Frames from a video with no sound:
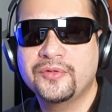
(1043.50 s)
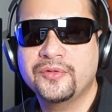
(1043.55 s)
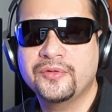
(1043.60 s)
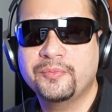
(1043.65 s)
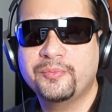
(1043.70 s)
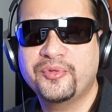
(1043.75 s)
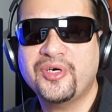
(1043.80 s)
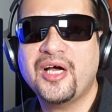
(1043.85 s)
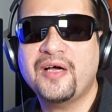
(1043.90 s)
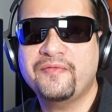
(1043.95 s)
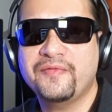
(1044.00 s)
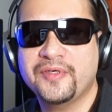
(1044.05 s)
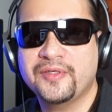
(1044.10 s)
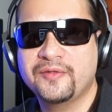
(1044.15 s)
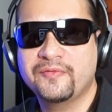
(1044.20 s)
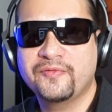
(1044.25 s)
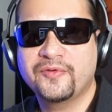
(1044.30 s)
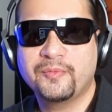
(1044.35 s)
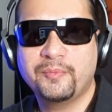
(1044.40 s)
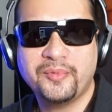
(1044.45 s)

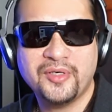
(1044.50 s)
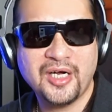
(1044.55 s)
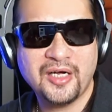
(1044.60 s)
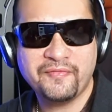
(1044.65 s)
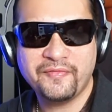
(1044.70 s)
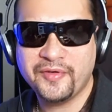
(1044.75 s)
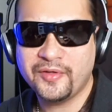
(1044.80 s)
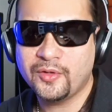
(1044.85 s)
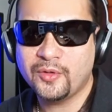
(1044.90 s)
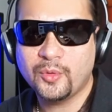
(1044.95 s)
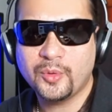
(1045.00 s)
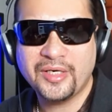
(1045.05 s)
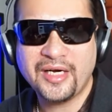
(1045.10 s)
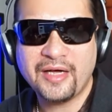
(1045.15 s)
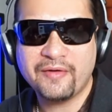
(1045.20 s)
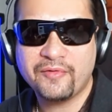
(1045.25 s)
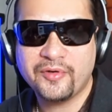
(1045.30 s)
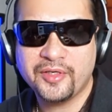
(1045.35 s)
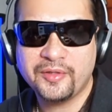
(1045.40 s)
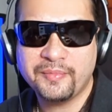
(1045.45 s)
profit or
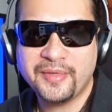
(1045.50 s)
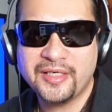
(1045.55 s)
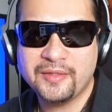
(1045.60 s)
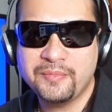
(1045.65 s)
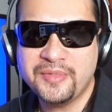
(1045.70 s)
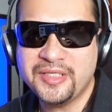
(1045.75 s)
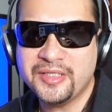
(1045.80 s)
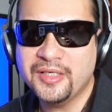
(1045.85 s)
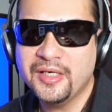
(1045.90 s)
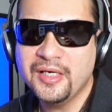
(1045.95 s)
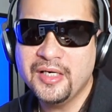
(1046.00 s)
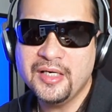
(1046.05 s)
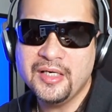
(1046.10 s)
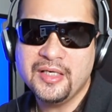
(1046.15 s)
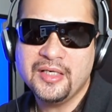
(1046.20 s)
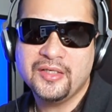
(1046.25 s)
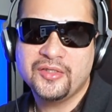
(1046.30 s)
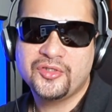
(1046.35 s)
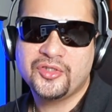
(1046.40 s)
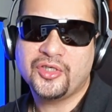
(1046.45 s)
whatever it might be.
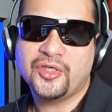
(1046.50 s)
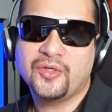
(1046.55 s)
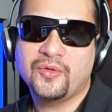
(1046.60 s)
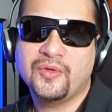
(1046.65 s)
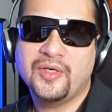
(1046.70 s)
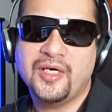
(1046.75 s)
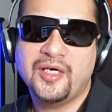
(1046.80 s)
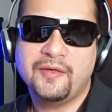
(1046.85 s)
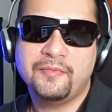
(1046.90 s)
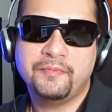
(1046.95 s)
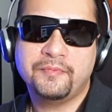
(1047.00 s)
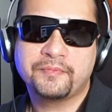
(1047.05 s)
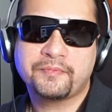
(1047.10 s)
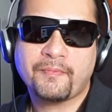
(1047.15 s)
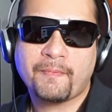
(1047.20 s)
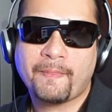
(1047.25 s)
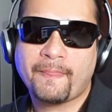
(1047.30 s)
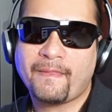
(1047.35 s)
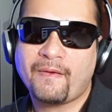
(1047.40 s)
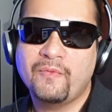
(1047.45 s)
So
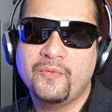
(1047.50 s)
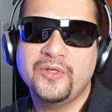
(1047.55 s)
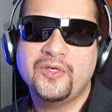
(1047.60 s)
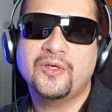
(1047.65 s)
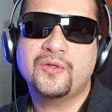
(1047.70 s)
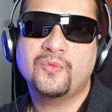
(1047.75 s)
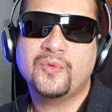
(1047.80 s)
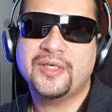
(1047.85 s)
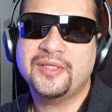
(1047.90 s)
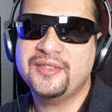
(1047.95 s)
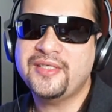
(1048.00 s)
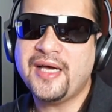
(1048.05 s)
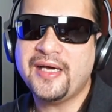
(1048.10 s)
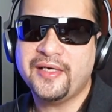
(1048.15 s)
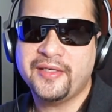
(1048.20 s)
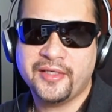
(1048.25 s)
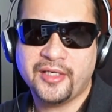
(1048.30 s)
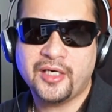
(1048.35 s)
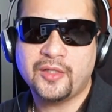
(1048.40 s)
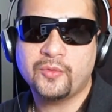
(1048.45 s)
we don't want that
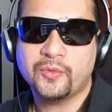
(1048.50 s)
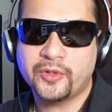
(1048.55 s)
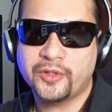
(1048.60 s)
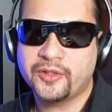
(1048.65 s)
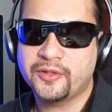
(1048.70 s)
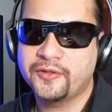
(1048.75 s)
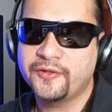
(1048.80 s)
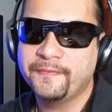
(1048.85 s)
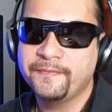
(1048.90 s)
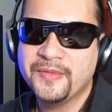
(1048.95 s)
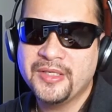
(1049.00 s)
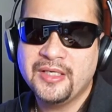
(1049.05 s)
in our world.